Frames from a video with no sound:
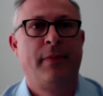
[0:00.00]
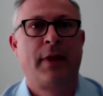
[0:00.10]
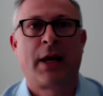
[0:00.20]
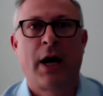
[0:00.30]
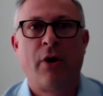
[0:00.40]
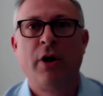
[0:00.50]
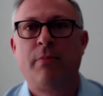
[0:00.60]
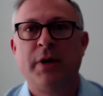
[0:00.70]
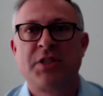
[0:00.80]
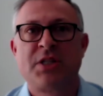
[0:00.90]
the
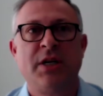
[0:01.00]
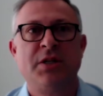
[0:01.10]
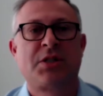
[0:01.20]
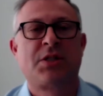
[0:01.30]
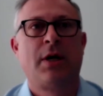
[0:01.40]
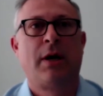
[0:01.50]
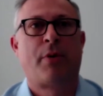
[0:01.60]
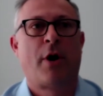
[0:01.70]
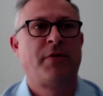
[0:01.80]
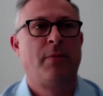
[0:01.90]
current business uh,
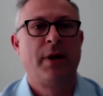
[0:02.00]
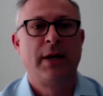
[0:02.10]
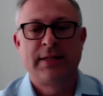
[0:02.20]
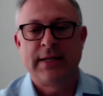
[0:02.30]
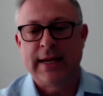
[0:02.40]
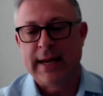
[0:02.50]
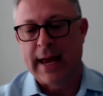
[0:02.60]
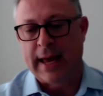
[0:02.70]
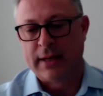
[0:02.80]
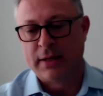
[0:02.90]
profitability
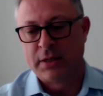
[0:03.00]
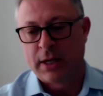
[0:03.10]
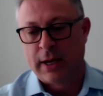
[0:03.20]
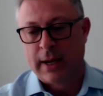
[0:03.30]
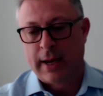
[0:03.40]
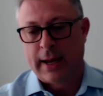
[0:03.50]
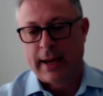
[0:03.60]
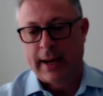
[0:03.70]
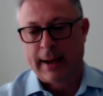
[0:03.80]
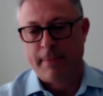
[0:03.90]
and
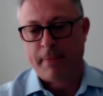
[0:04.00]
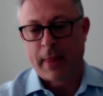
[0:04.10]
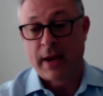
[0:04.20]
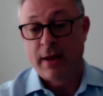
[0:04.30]
um, and